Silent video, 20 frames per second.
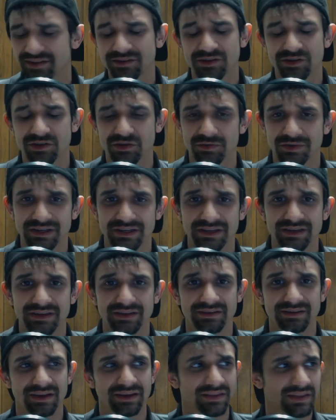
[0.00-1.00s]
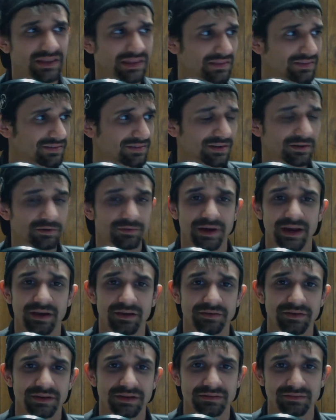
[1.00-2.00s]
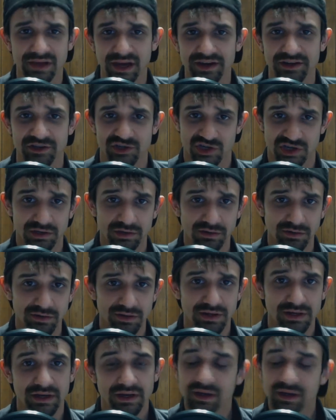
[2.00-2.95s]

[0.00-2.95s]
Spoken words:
you just want to eat and then sit around and kind of chill.